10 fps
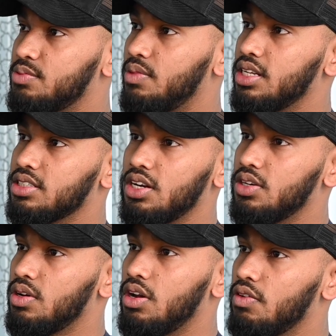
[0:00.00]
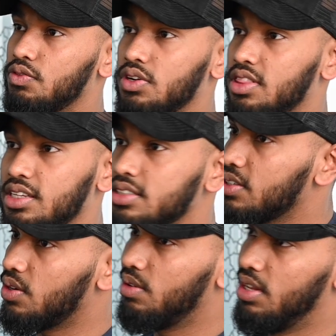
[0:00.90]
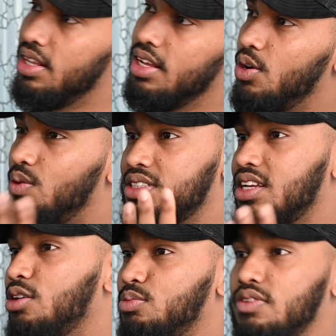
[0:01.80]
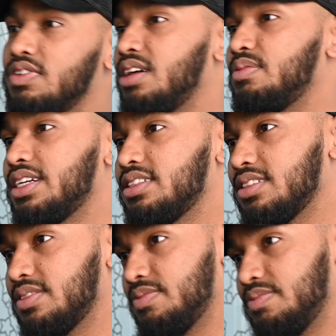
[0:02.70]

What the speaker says: money is gonna do a lot of good things. So what's a little bit of hair, man? And